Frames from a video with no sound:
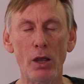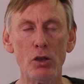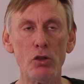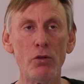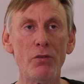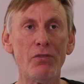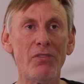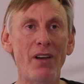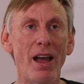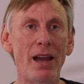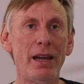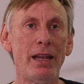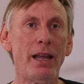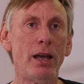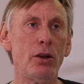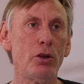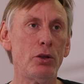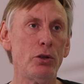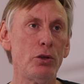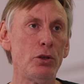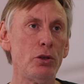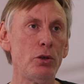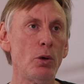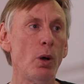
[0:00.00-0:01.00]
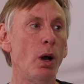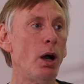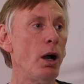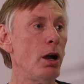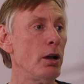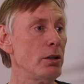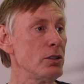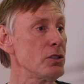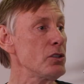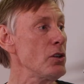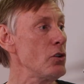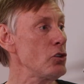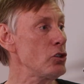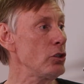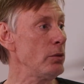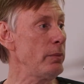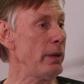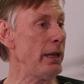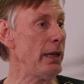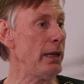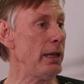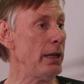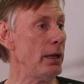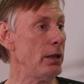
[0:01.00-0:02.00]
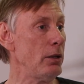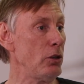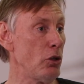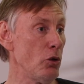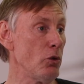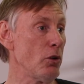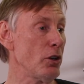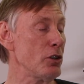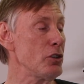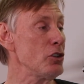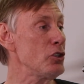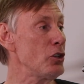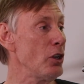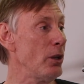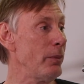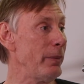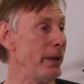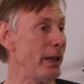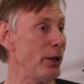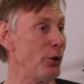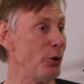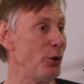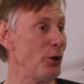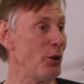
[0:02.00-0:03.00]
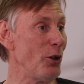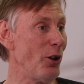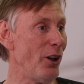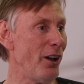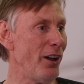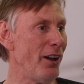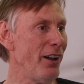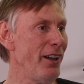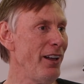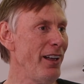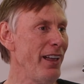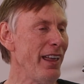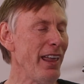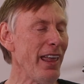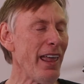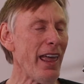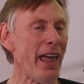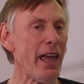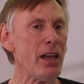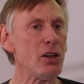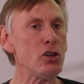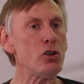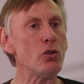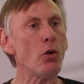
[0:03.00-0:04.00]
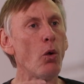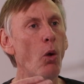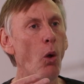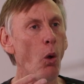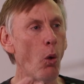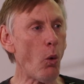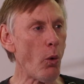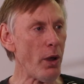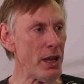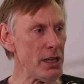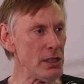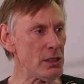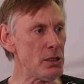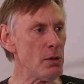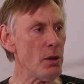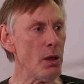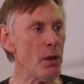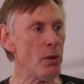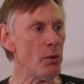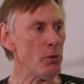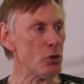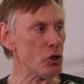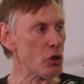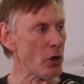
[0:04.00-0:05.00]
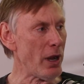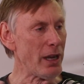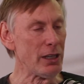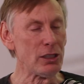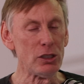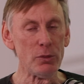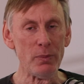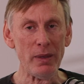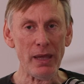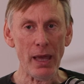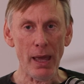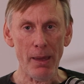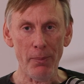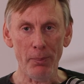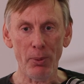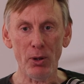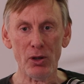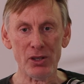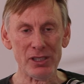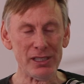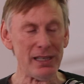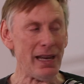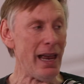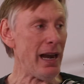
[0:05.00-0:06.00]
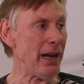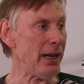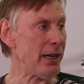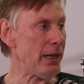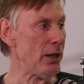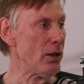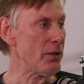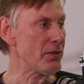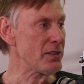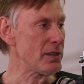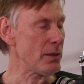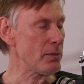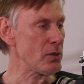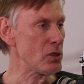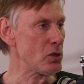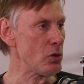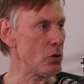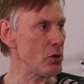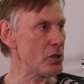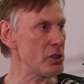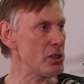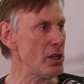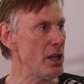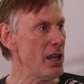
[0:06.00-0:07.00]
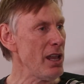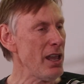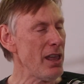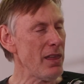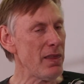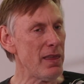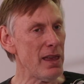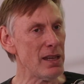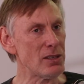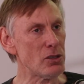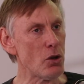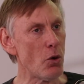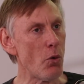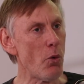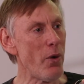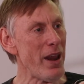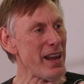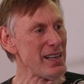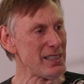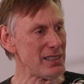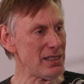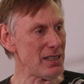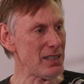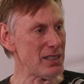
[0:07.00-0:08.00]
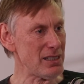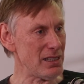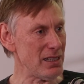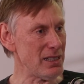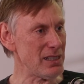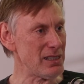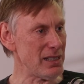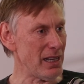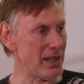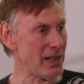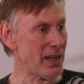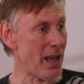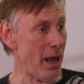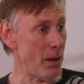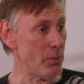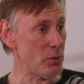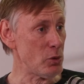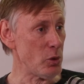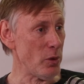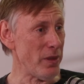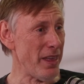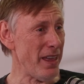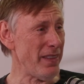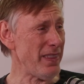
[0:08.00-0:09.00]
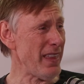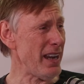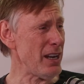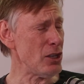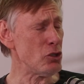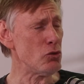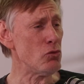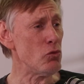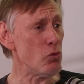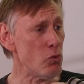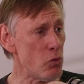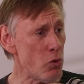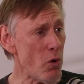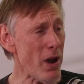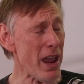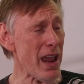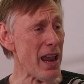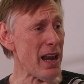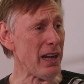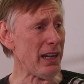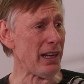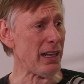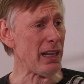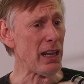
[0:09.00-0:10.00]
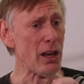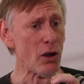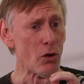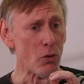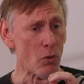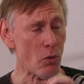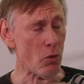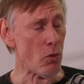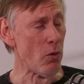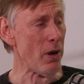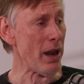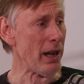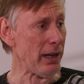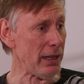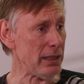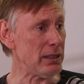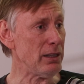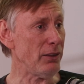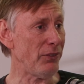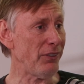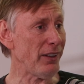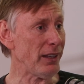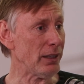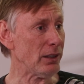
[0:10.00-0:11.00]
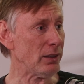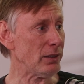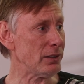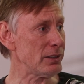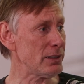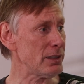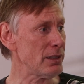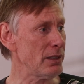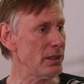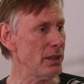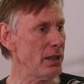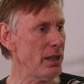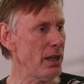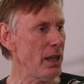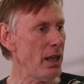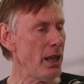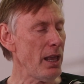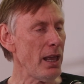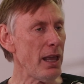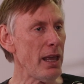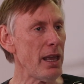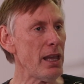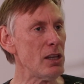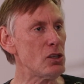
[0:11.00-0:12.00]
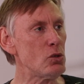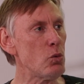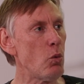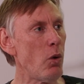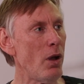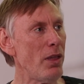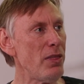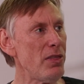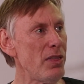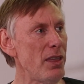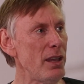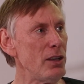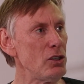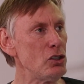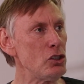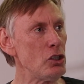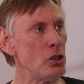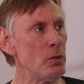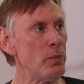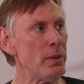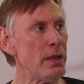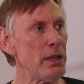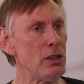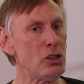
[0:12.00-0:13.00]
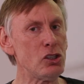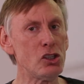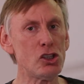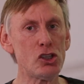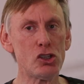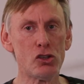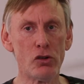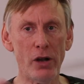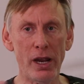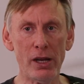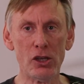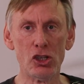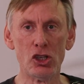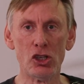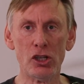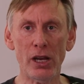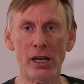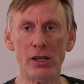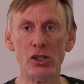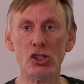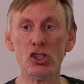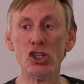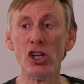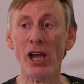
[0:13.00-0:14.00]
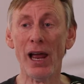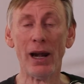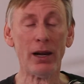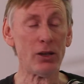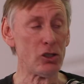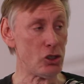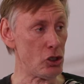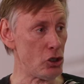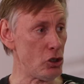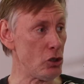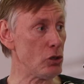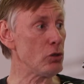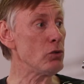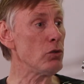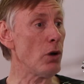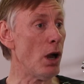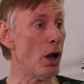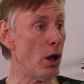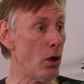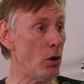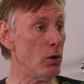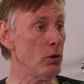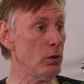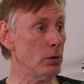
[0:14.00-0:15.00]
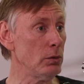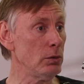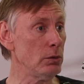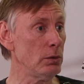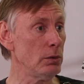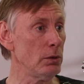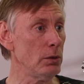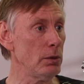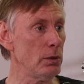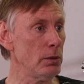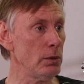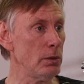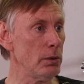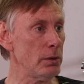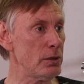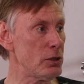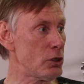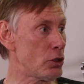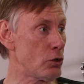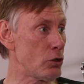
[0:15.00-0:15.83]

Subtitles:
you're finding out who you are on social media, you're not determining who you are, and you're always trying to be a personality of some sorts. There's a restlessness that comes with that is really, really difficult. It's one thing to be stretched and challenged to grow. It's